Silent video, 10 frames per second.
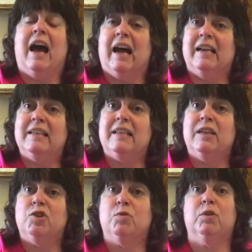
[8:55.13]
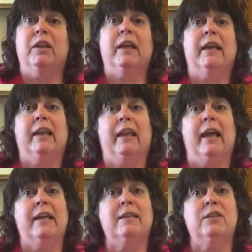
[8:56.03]
honestly and truly,
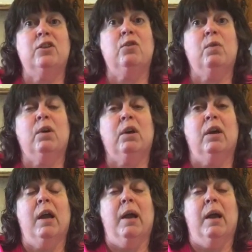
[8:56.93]
unless your